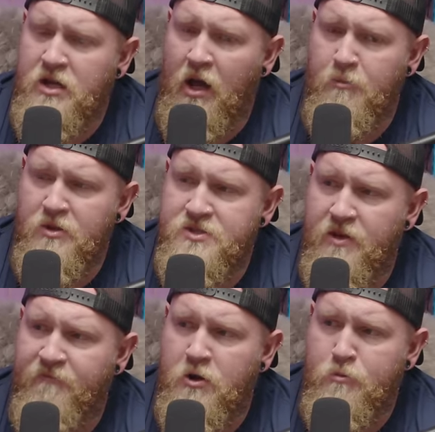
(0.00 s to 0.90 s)
Goblins,
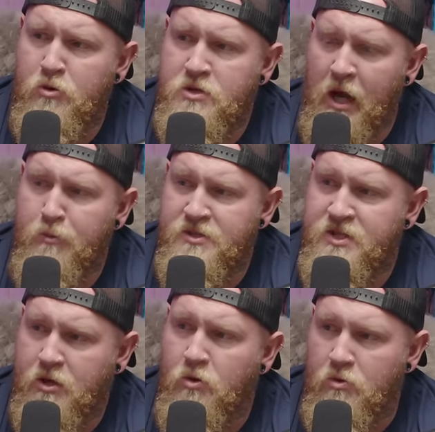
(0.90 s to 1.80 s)
fuckable goblins
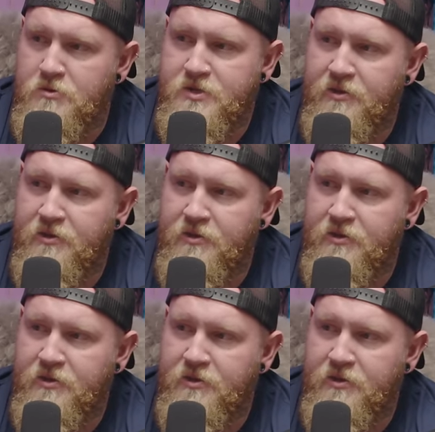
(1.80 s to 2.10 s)
and ghouls.